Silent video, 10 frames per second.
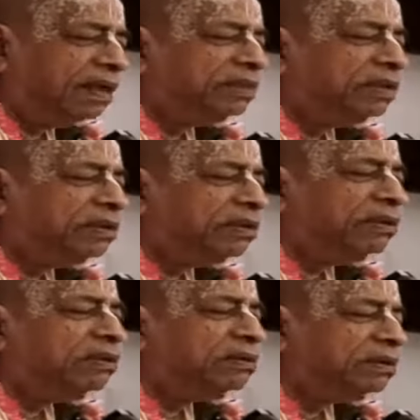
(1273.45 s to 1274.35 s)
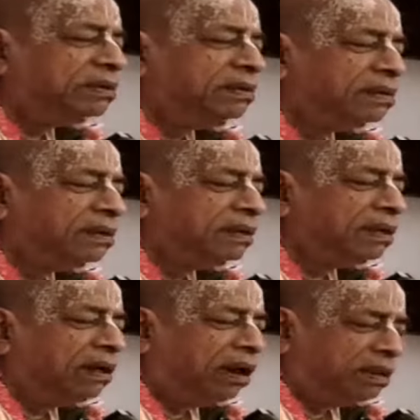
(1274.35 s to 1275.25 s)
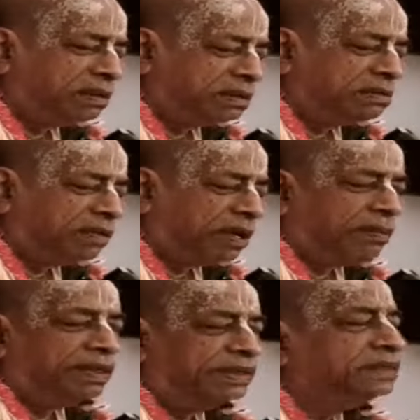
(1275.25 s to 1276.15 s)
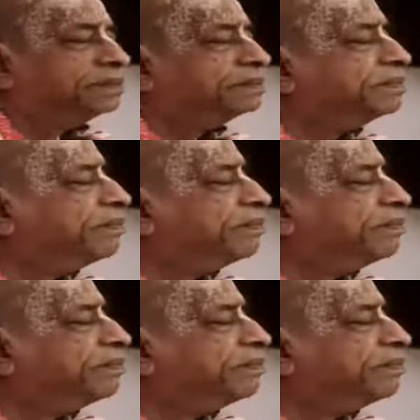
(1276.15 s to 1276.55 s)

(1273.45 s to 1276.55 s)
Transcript: of the whole God's property.